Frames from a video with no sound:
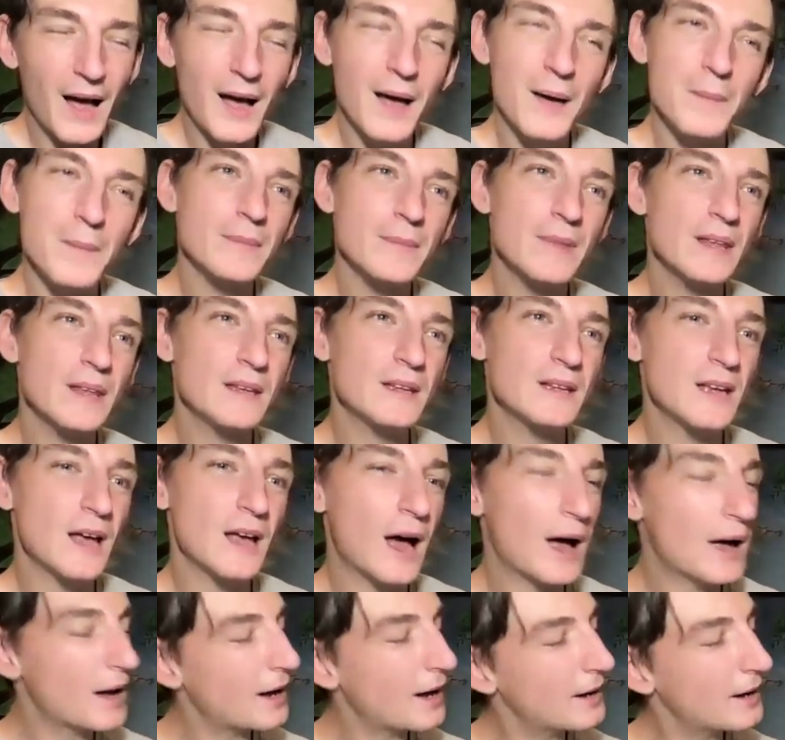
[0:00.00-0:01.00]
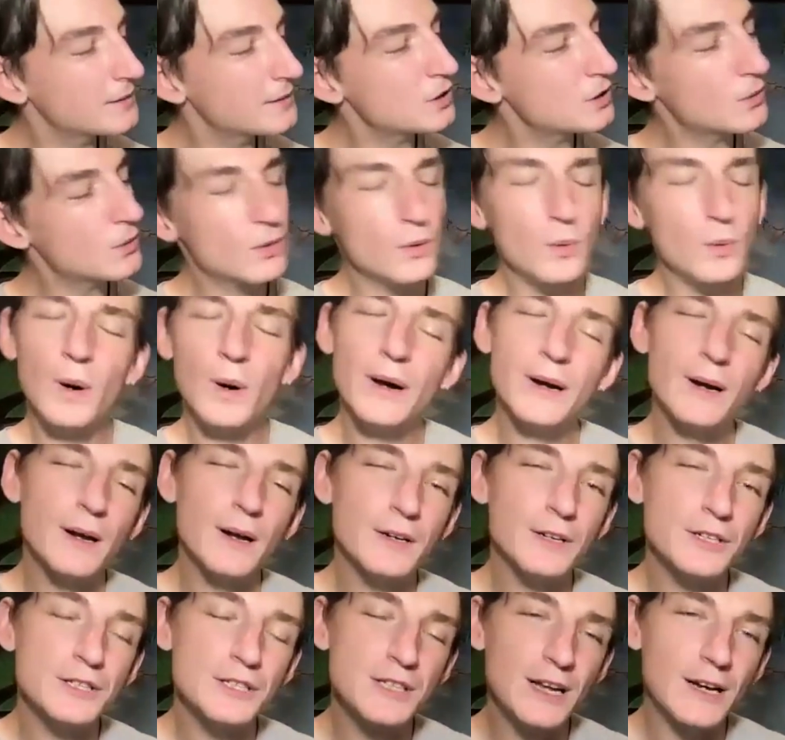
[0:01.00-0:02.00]
Um, I don't quite
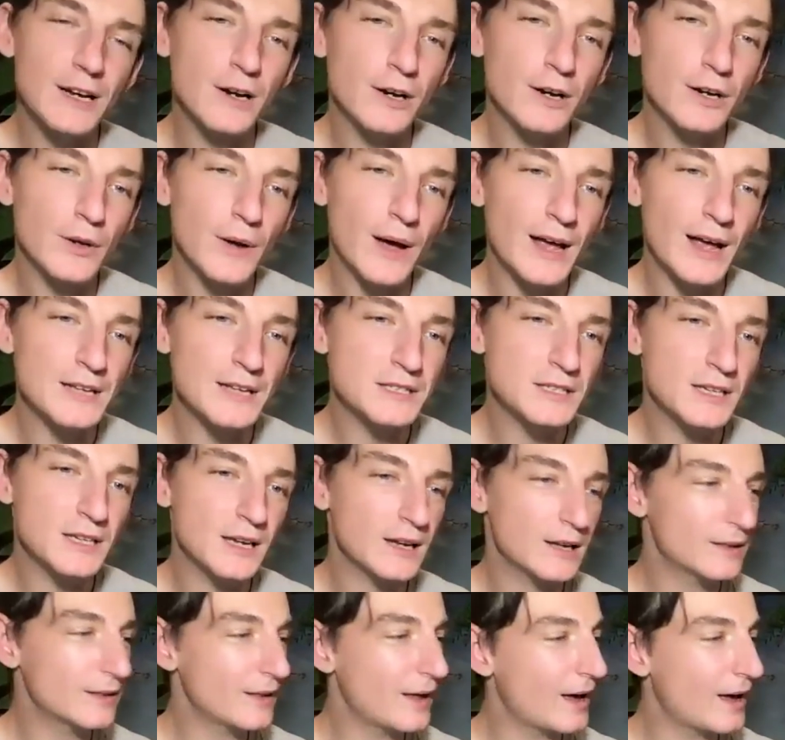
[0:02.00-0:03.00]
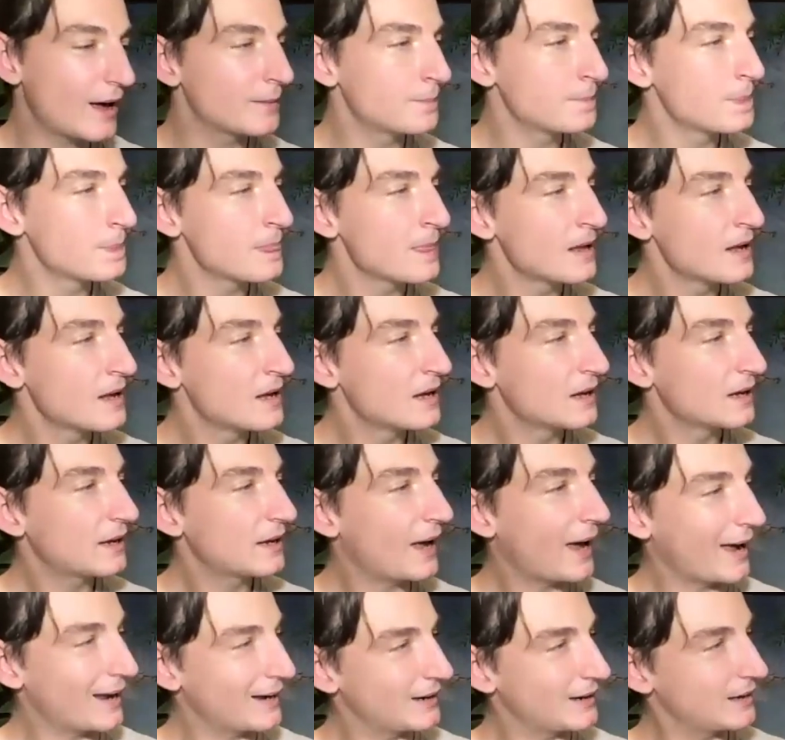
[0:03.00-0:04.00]
understand. Are you asking that?
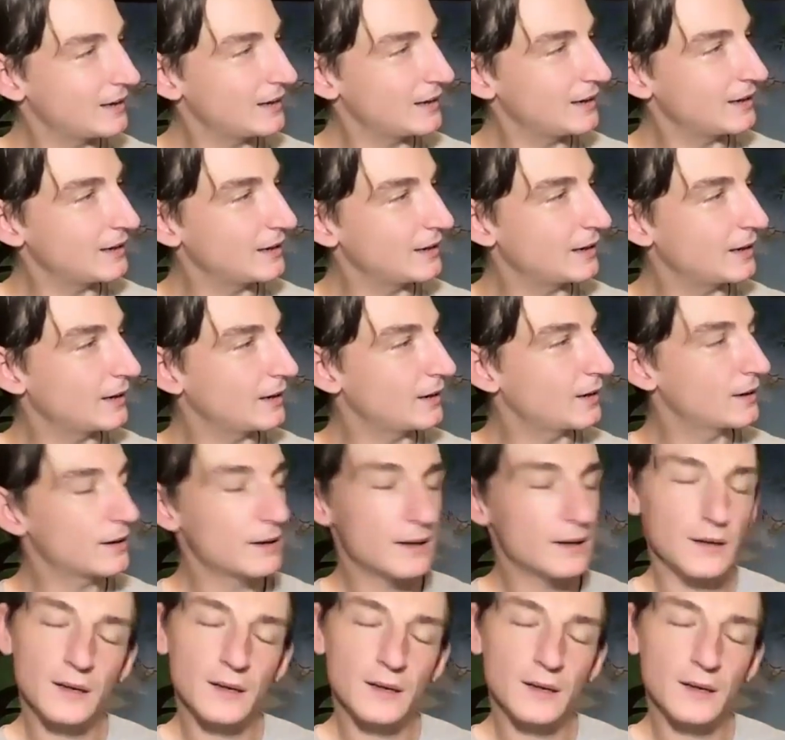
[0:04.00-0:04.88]
Can he?